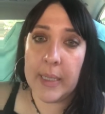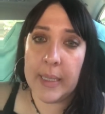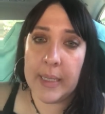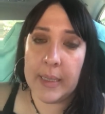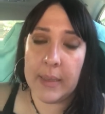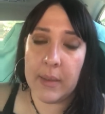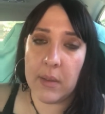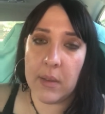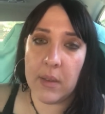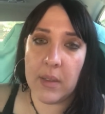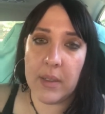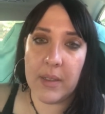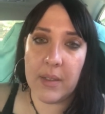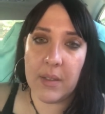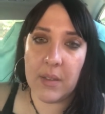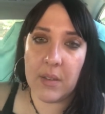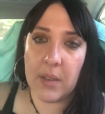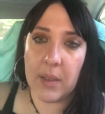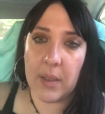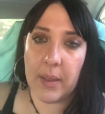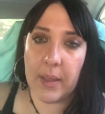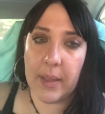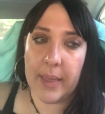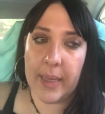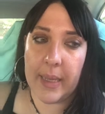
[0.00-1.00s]
at least
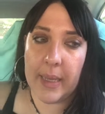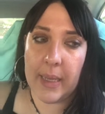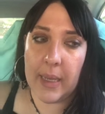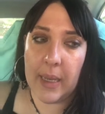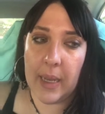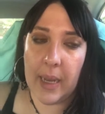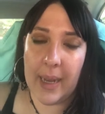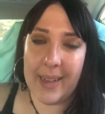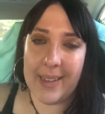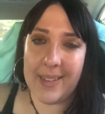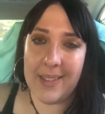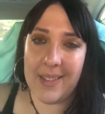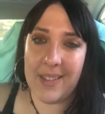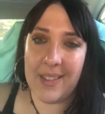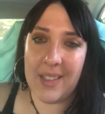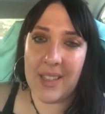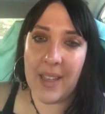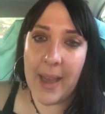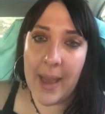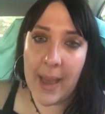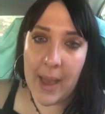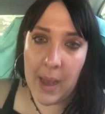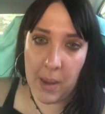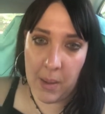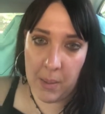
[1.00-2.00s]
the
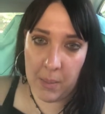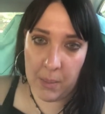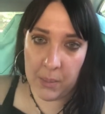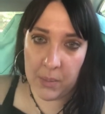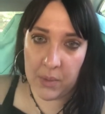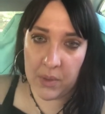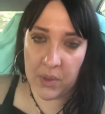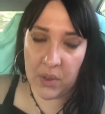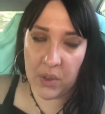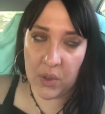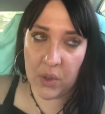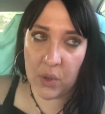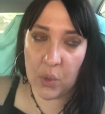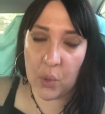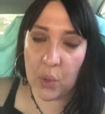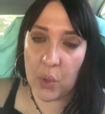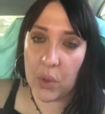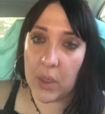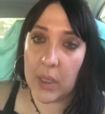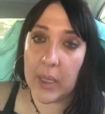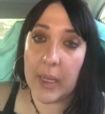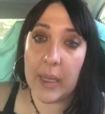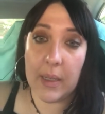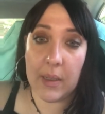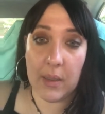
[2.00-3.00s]
attempt to
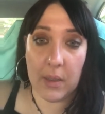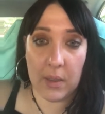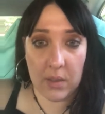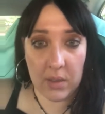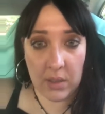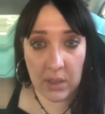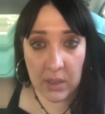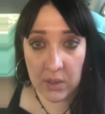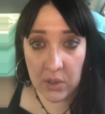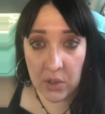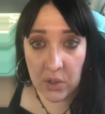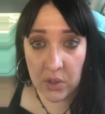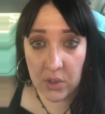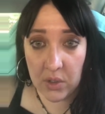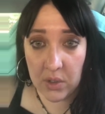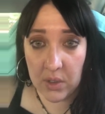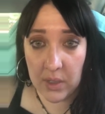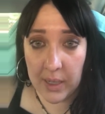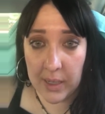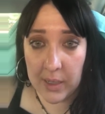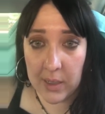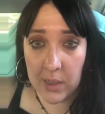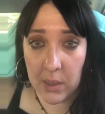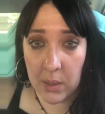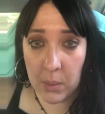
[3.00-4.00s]
create this
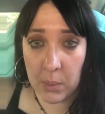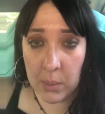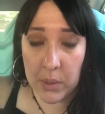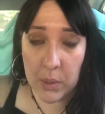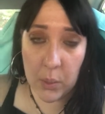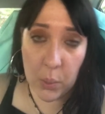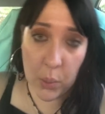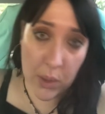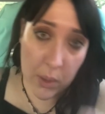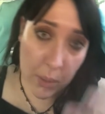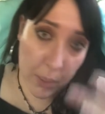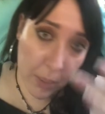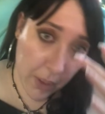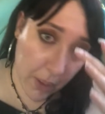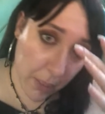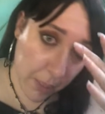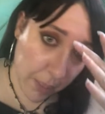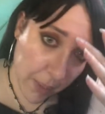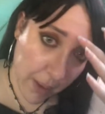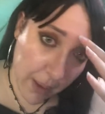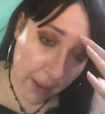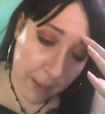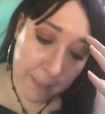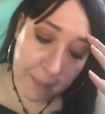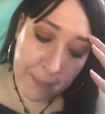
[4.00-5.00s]
understanding between
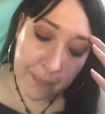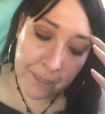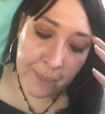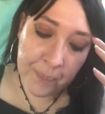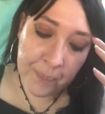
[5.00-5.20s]
people.